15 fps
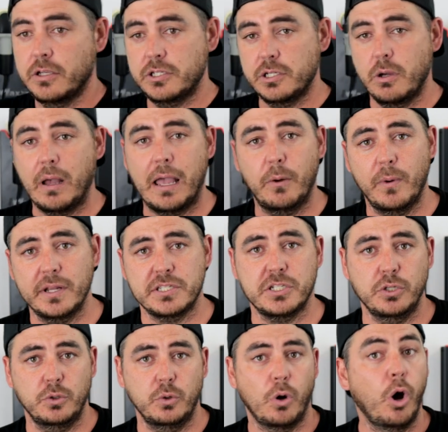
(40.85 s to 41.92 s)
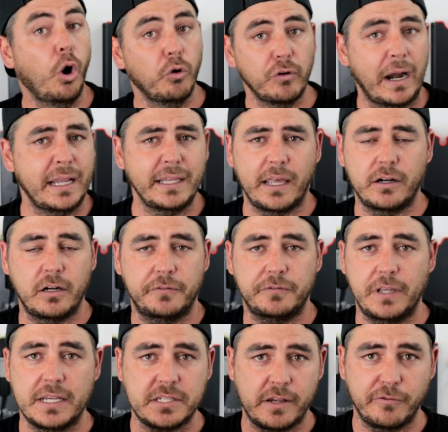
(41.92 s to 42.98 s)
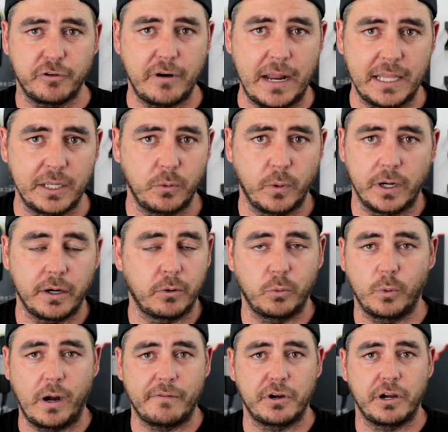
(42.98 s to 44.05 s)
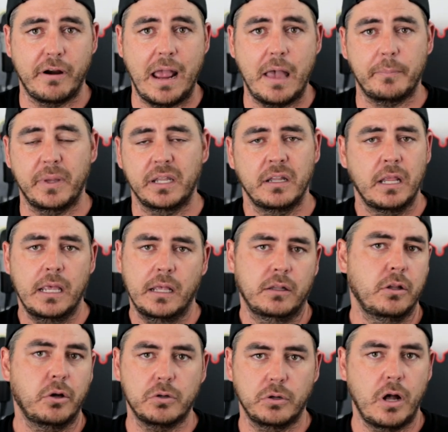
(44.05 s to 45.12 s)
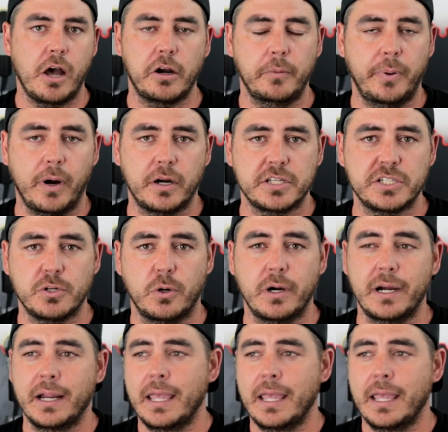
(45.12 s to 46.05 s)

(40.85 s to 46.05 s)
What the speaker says: So I went to O'Reilly. I don't know if you guys have O'Reilly wherever you're at, but local auto parts store.